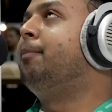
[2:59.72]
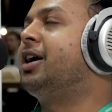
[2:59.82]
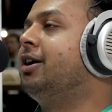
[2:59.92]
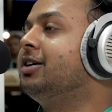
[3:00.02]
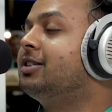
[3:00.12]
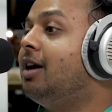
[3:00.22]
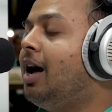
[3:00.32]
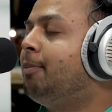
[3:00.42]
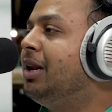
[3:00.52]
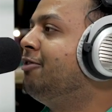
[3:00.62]
Because
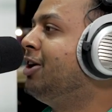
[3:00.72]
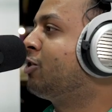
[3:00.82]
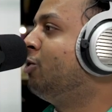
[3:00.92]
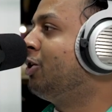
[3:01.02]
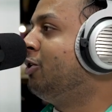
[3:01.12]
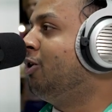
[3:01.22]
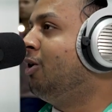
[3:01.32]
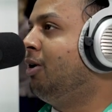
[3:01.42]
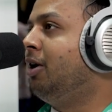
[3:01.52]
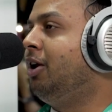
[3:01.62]
I believe in a code.
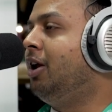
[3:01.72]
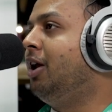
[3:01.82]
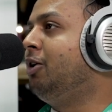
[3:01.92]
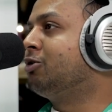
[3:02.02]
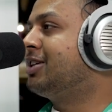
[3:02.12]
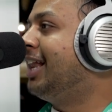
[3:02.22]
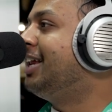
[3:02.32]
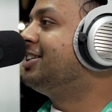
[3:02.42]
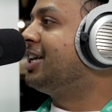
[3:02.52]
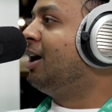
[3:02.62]
You sail
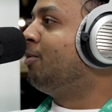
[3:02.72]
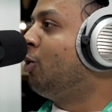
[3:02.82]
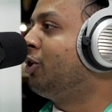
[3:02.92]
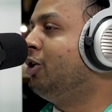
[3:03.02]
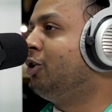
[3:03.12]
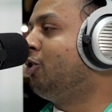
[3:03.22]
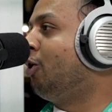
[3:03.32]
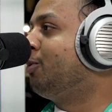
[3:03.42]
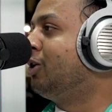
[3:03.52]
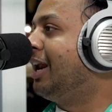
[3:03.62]
in a single boat. You
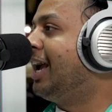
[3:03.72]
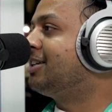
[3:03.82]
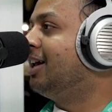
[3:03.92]
don't put legs